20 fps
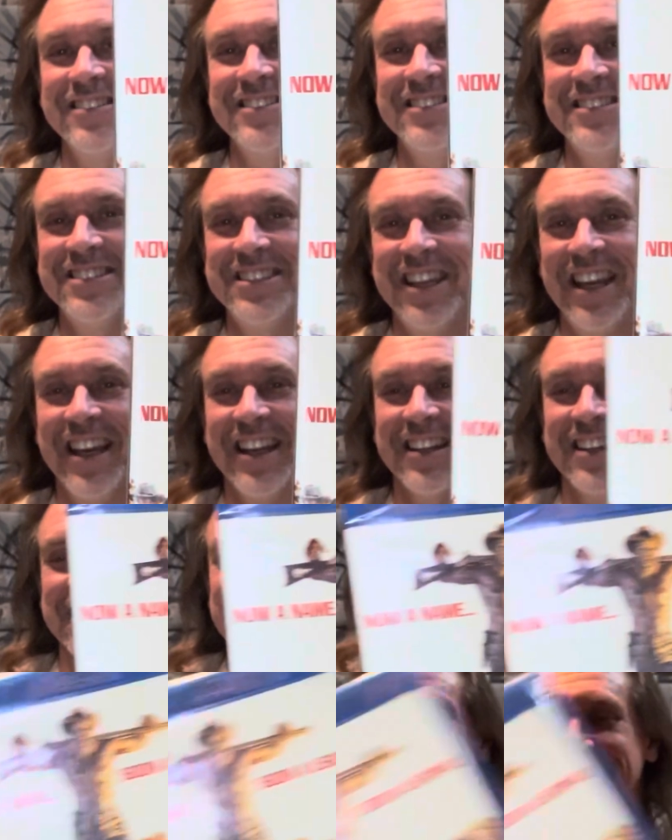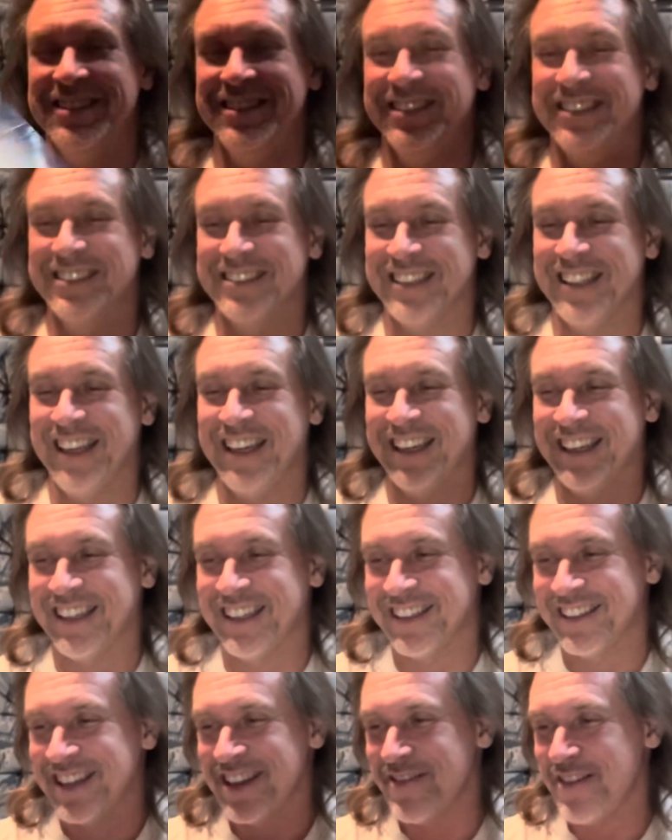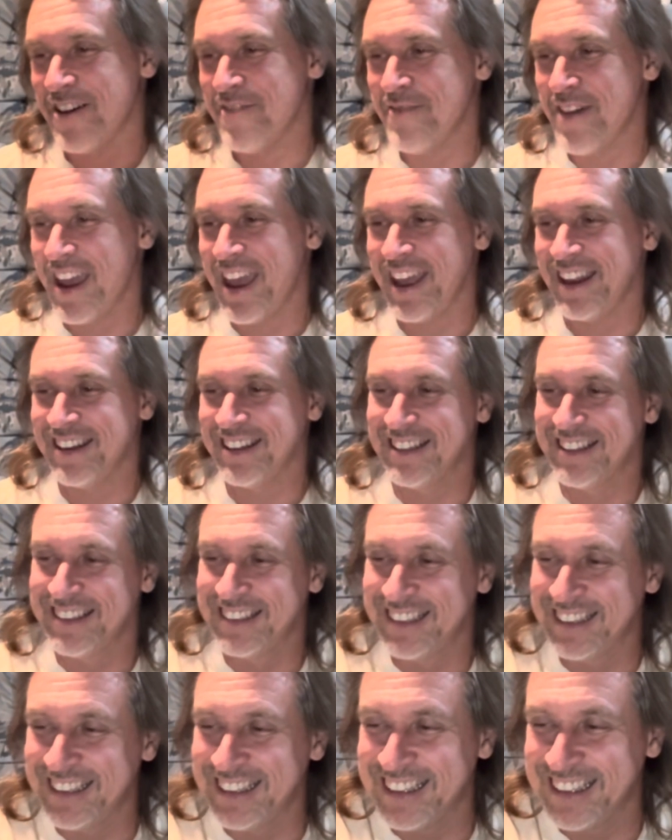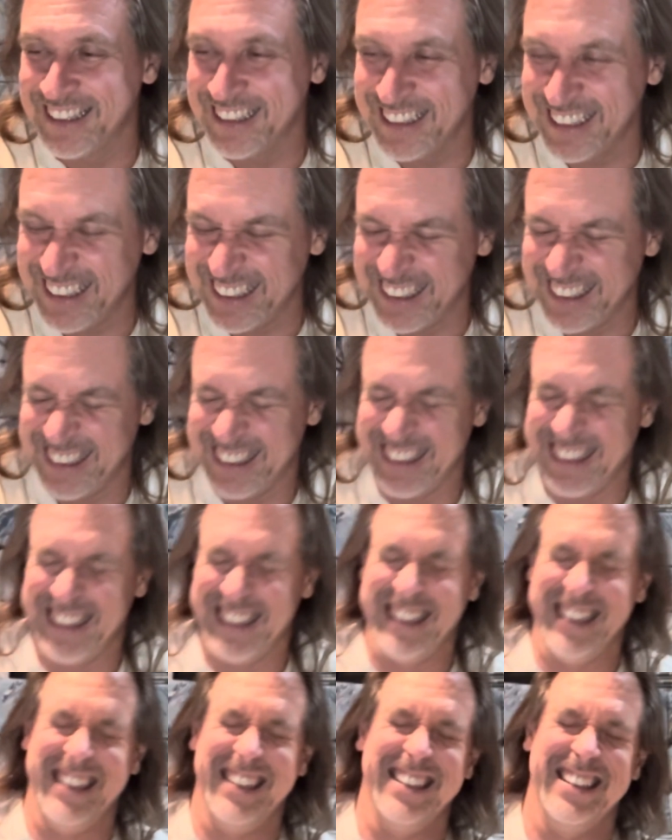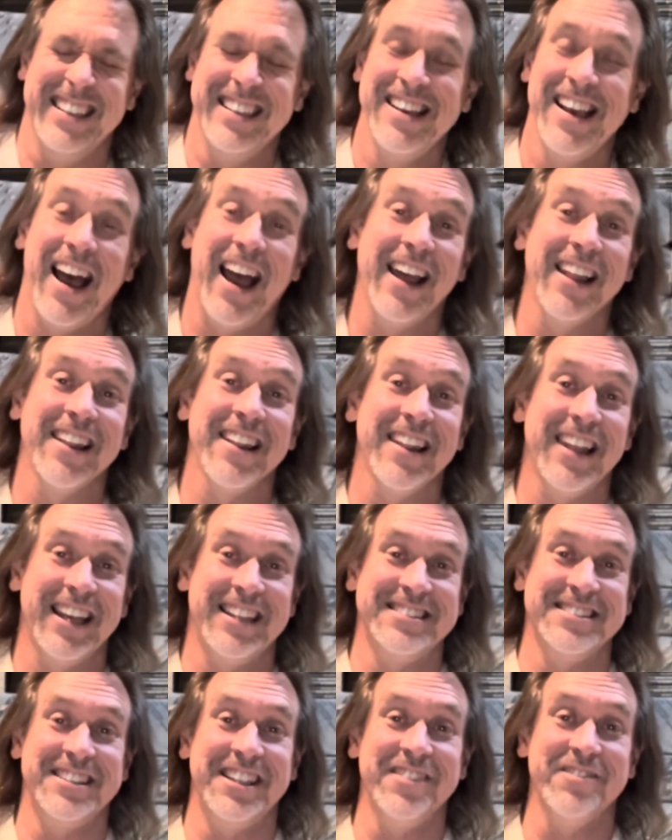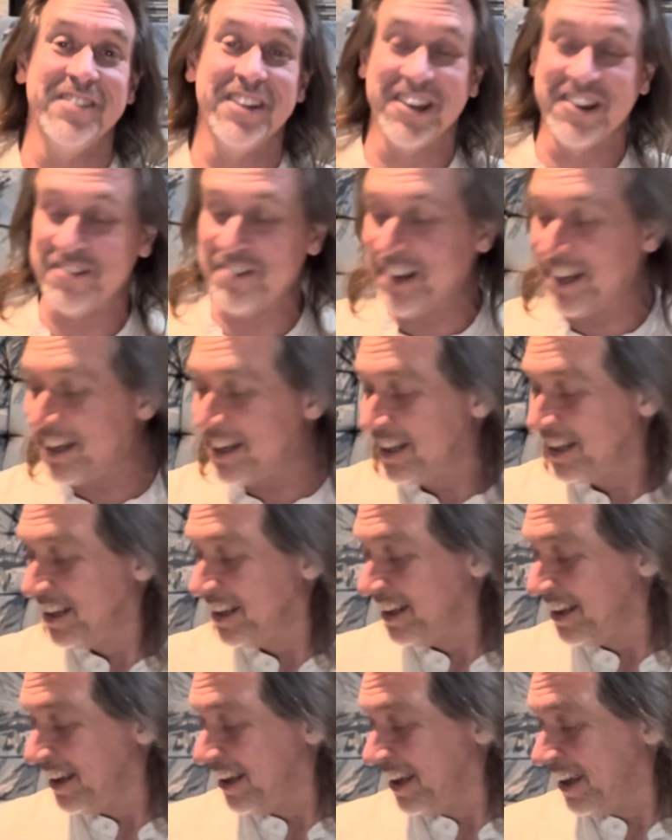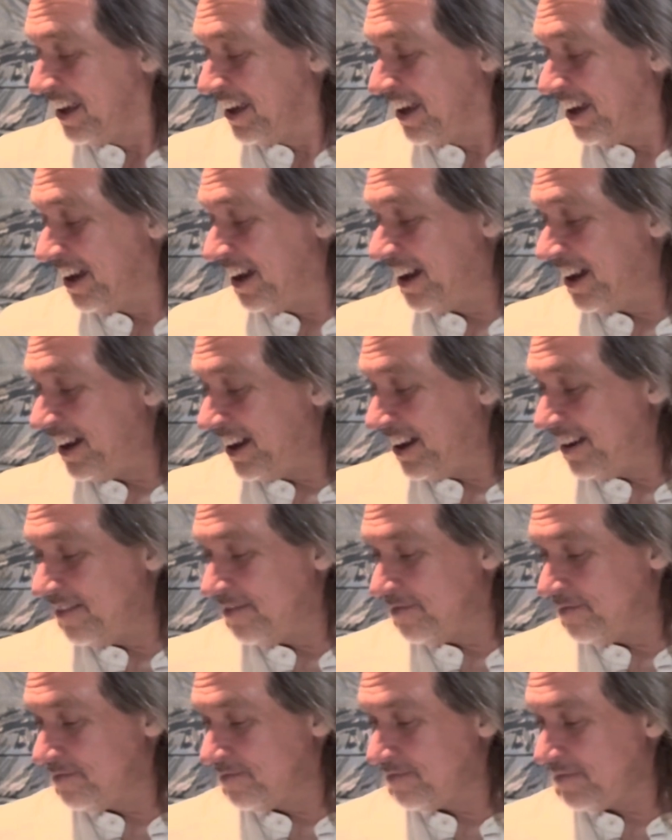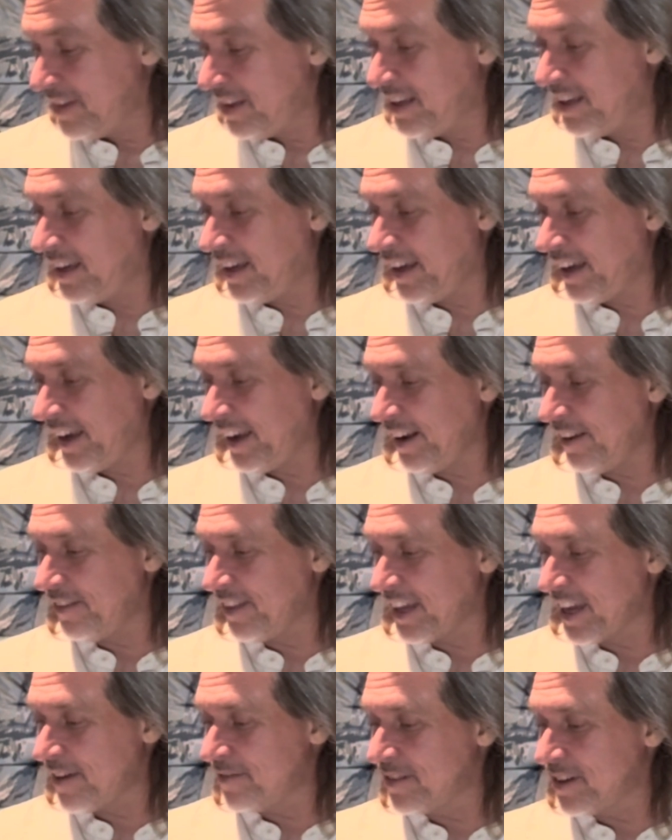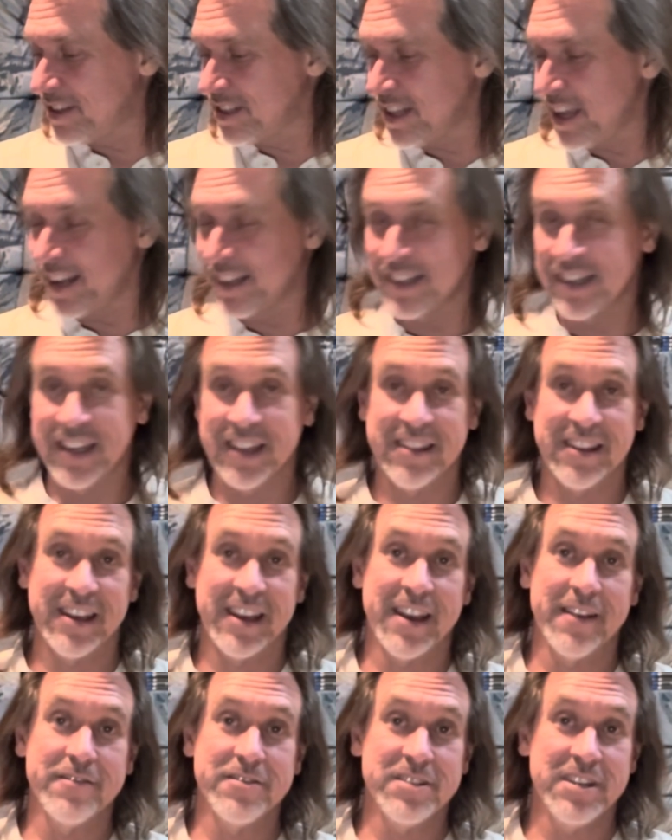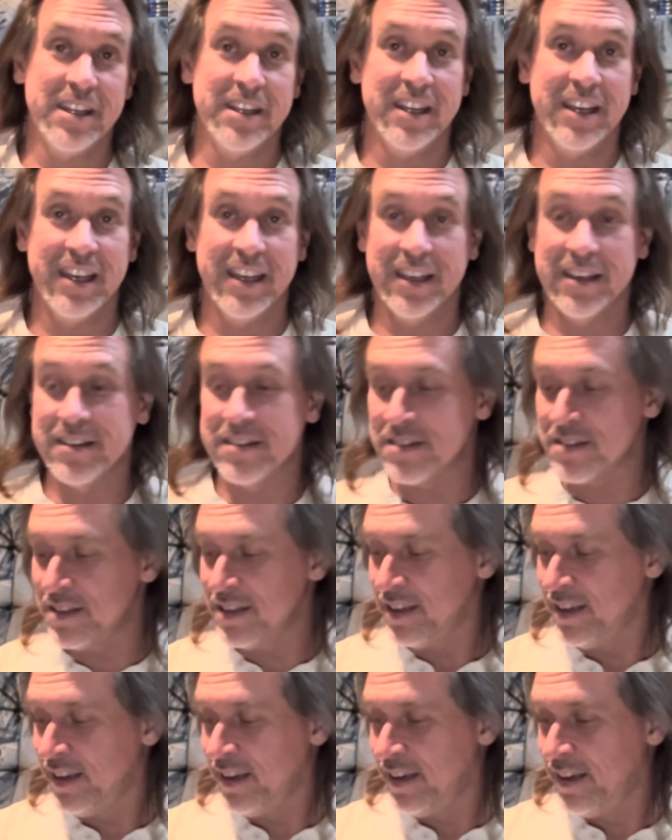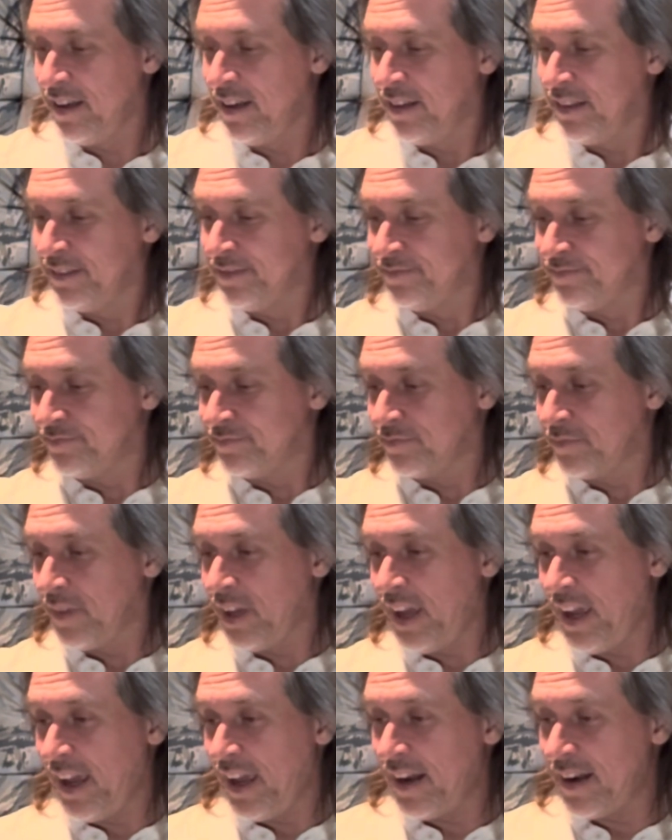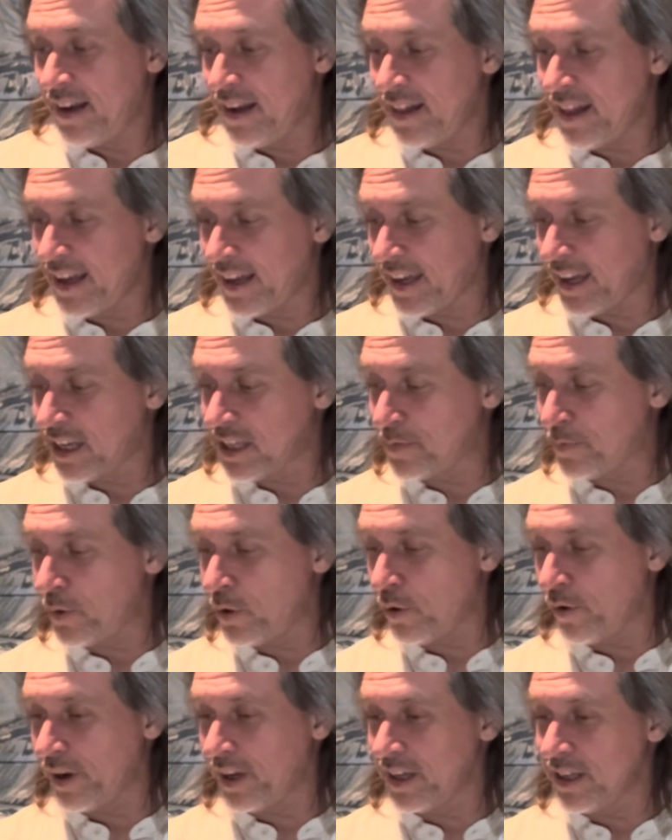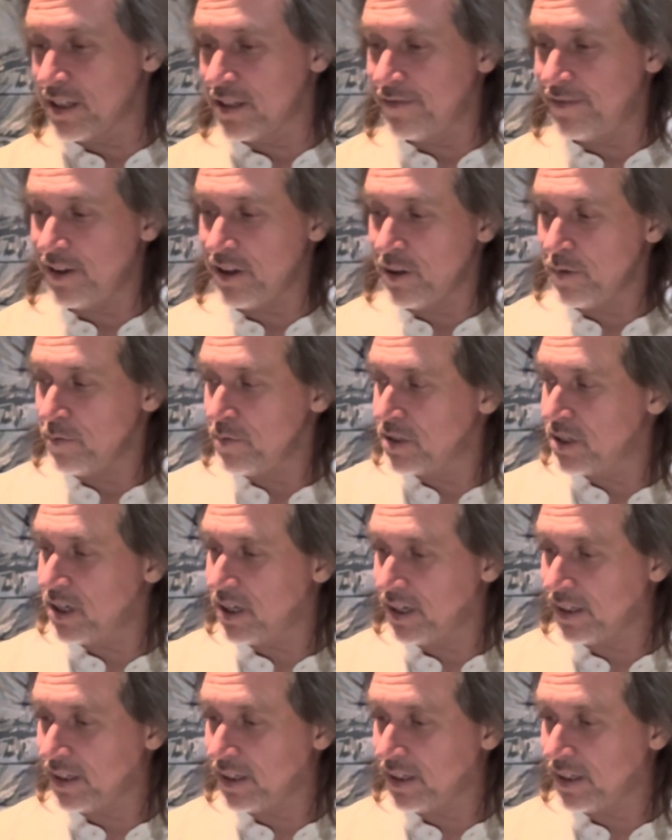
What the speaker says: Jack Nicholson is like, come on, man. I don't like Steve McQueen. I don't think I've disliked anything I've seen of his, and I like exploring his films.